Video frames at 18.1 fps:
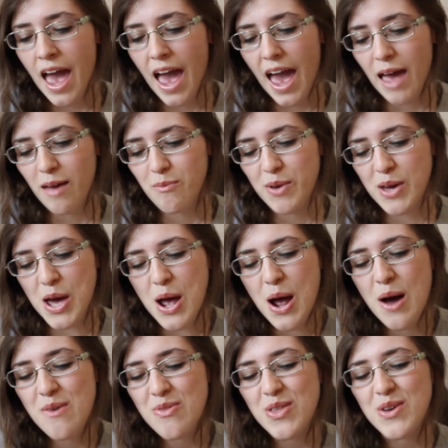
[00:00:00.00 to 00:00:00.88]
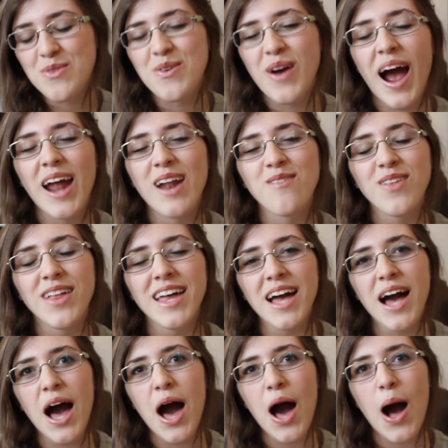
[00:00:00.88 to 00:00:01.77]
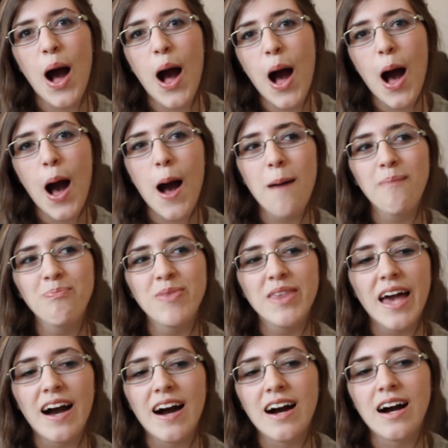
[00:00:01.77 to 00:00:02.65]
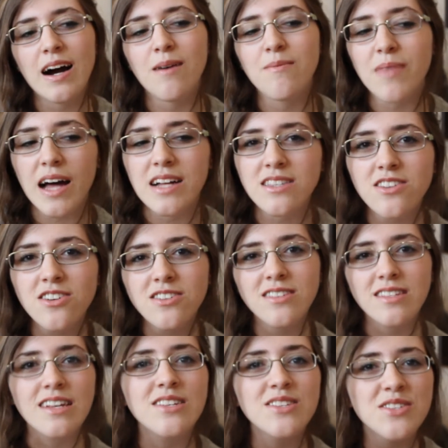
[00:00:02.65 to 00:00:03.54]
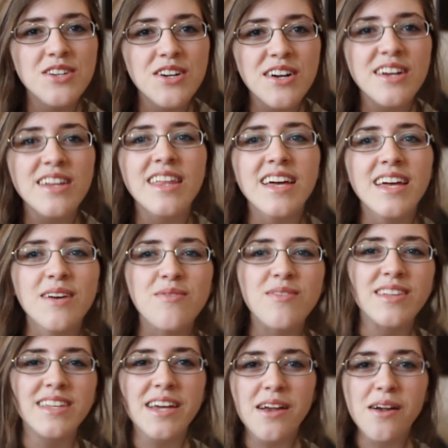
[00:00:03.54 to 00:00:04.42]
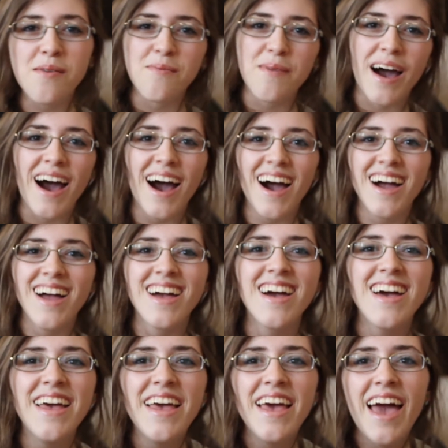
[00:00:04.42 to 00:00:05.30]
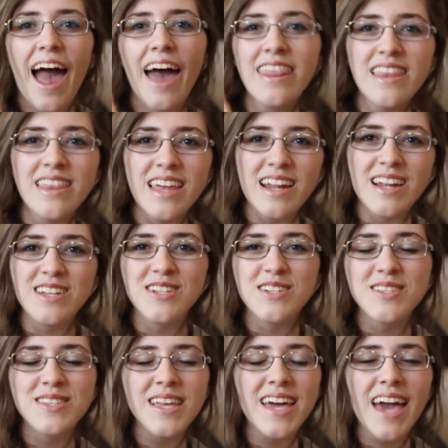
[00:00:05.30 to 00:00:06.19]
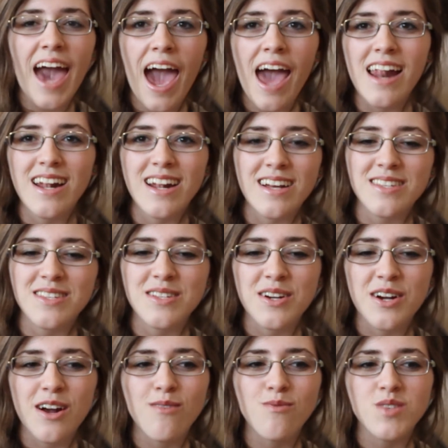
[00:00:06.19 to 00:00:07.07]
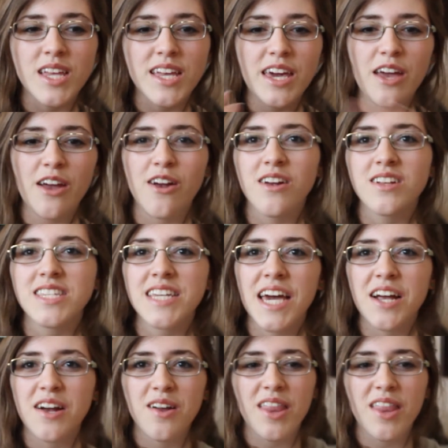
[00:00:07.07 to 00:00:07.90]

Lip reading: And we get off the ride and we're that's our sister, can we take her back? And the lady just handed us to her and was here, take her,